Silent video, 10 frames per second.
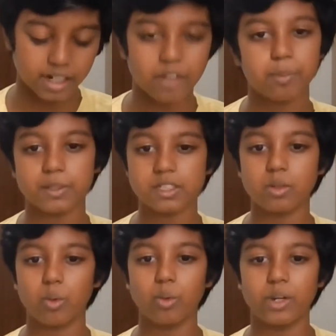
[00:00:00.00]
kind of
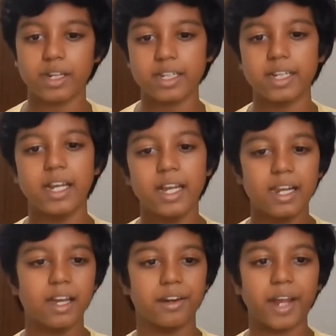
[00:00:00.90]
person who really
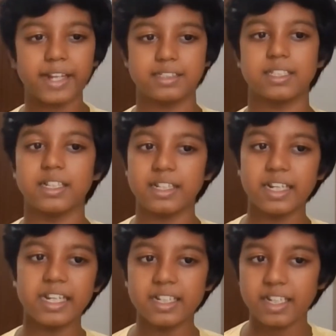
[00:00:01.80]
writes
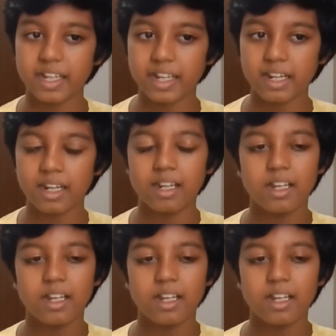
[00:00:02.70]
in detail.